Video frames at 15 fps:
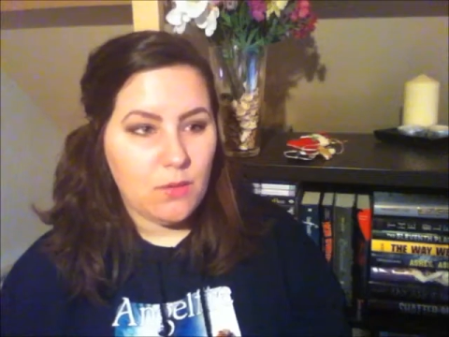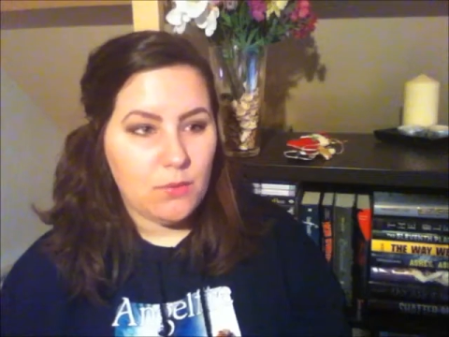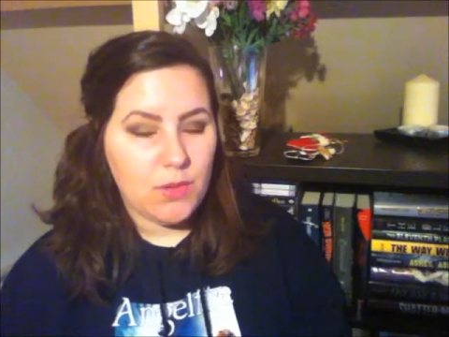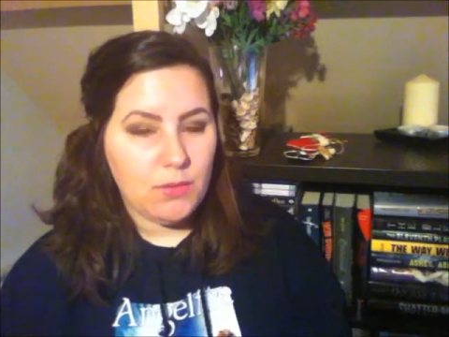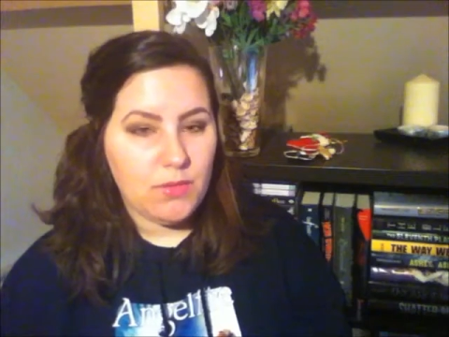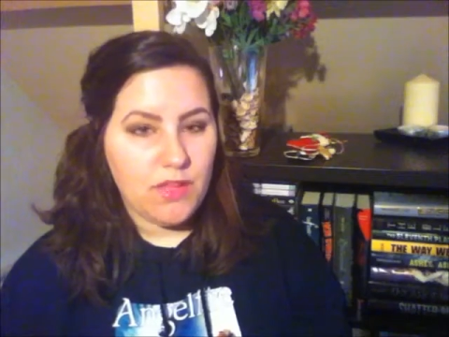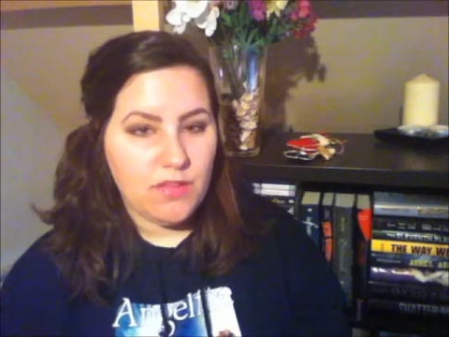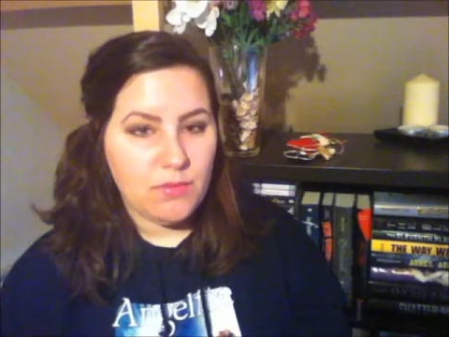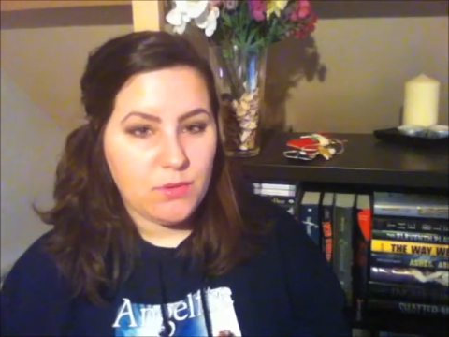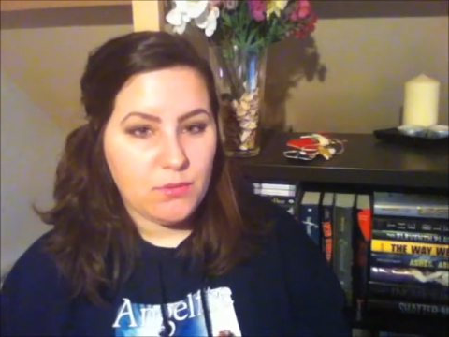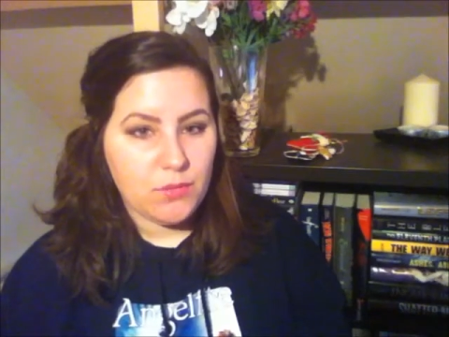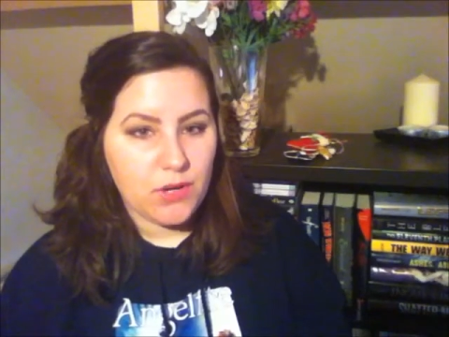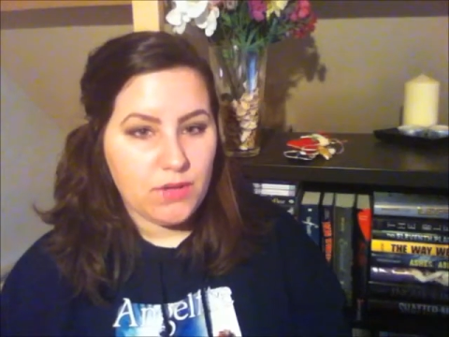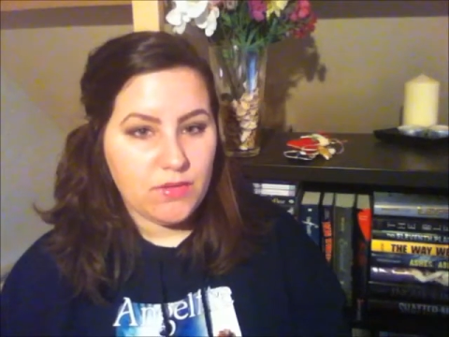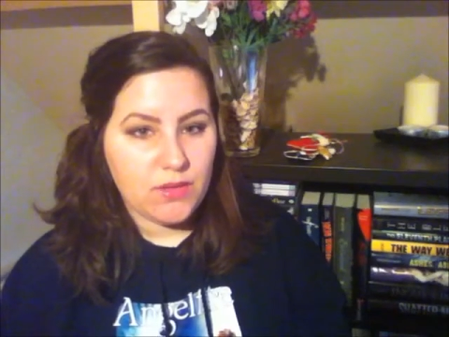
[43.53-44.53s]
people have
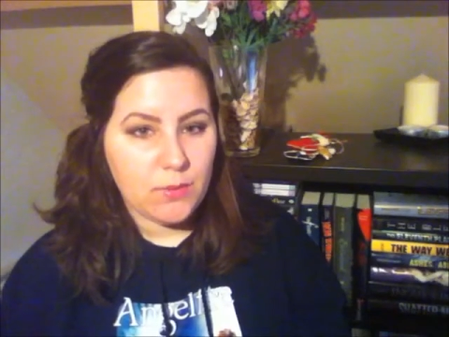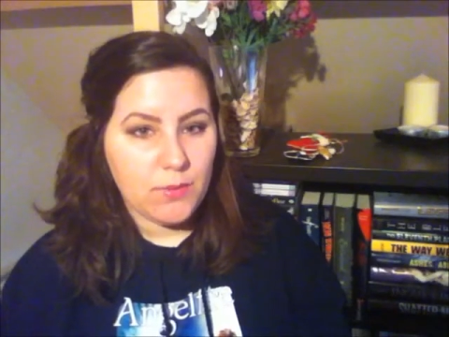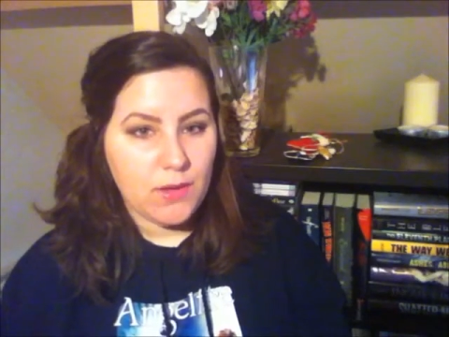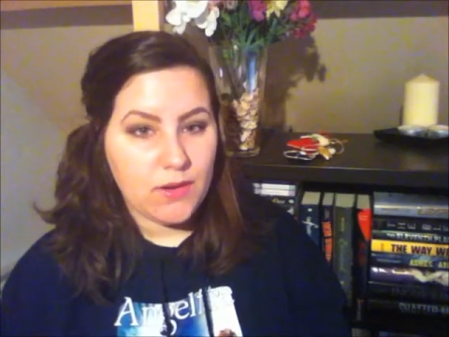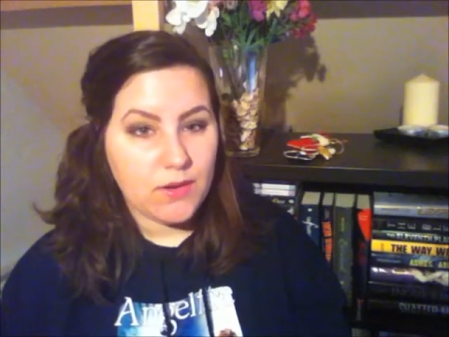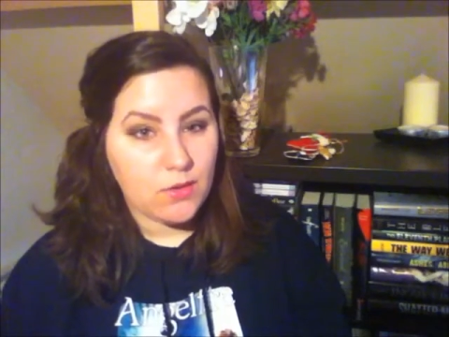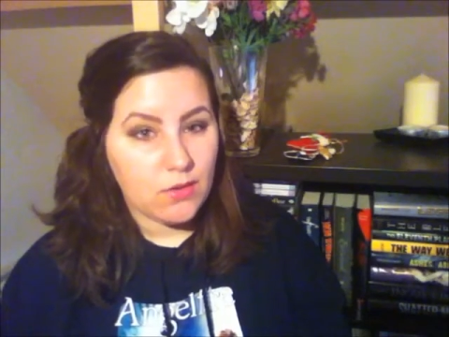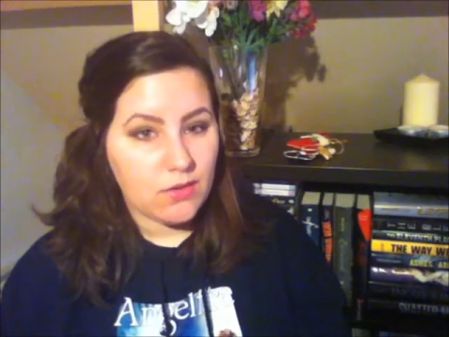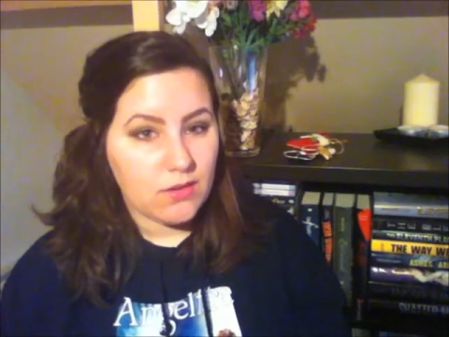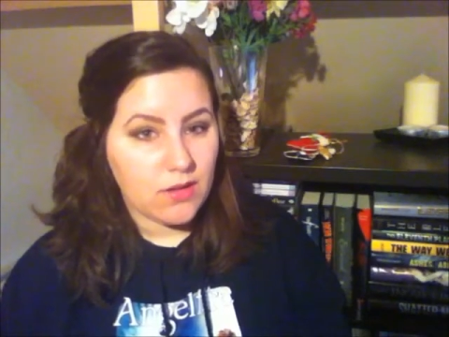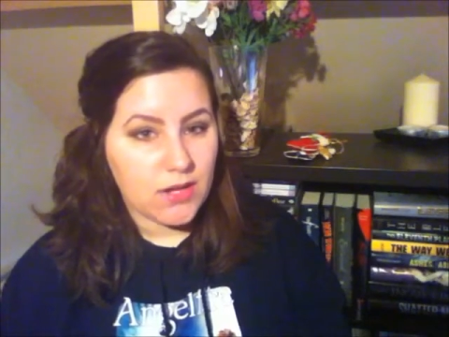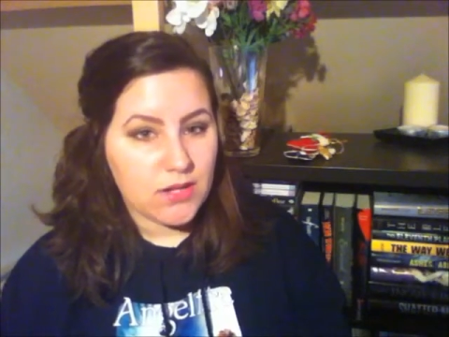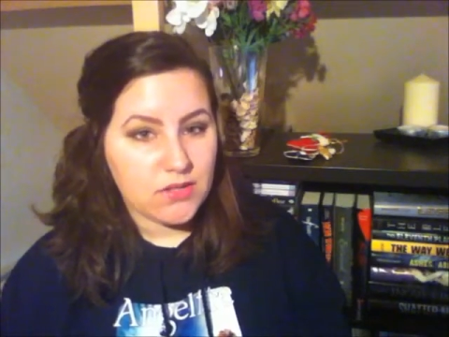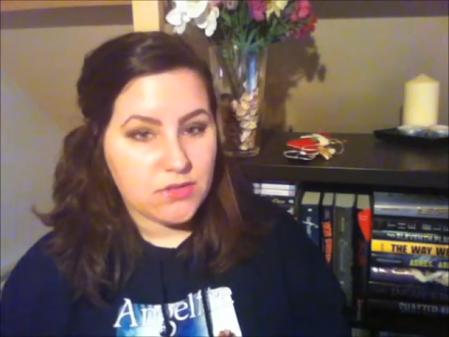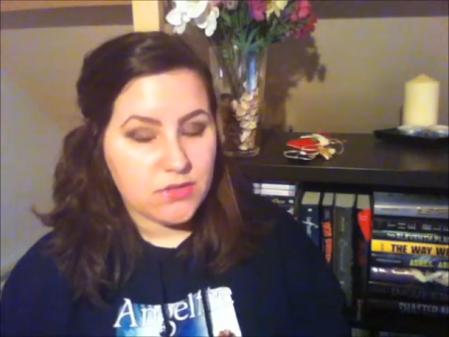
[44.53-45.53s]
been raving about it on
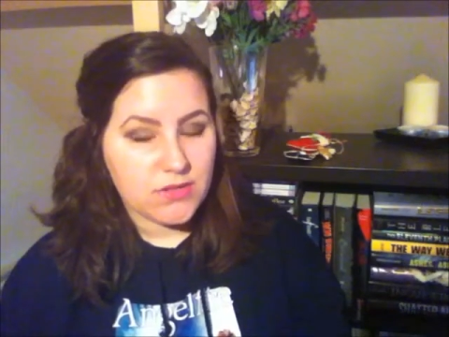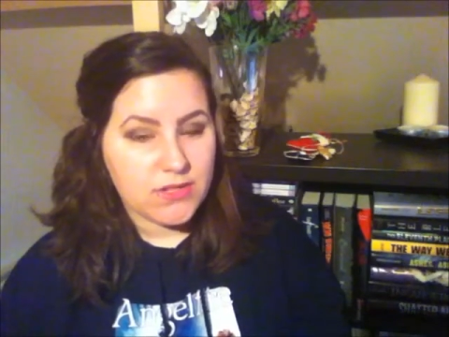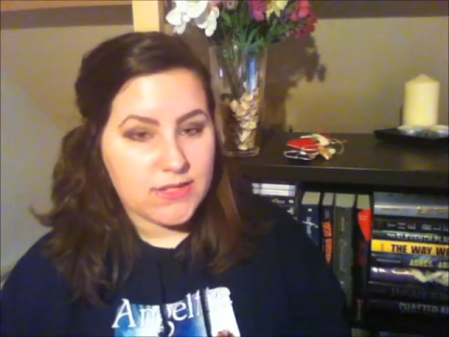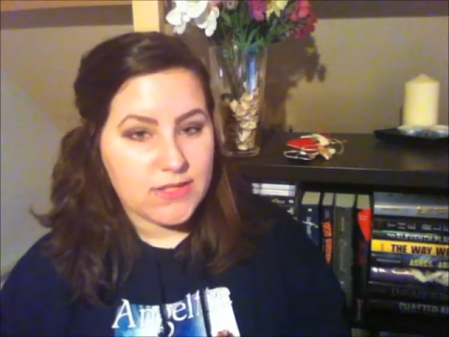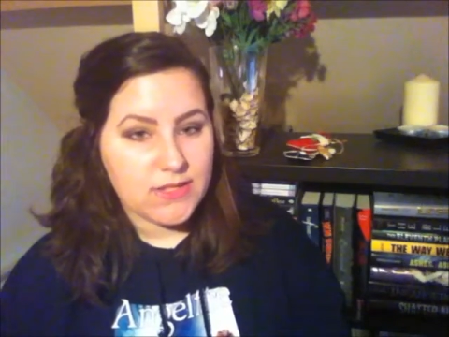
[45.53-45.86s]
a certain